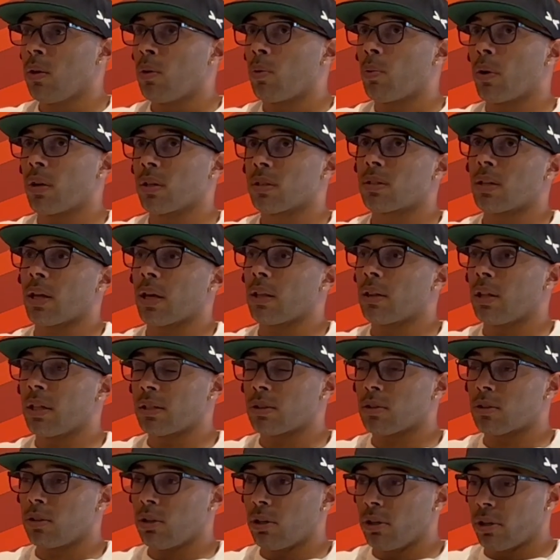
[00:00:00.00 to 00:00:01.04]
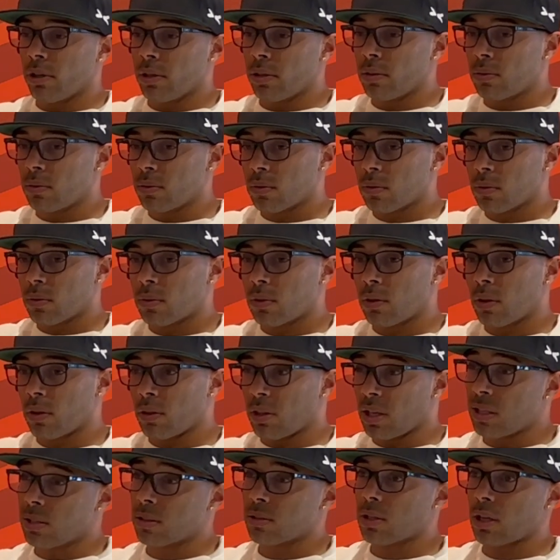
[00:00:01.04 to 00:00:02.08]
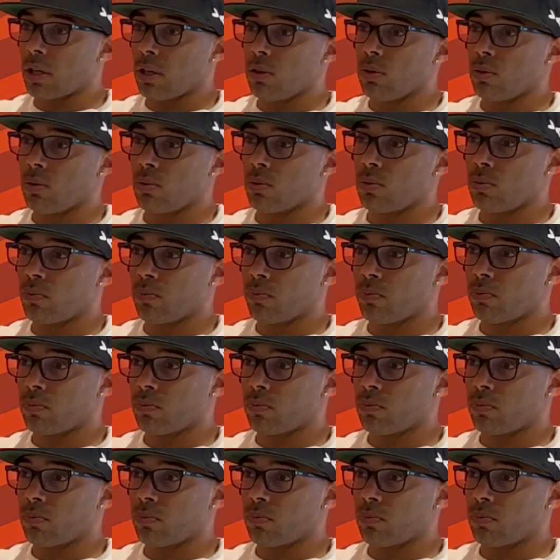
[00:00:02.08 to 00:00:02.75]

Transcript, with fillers: where it's like let's learn the things that you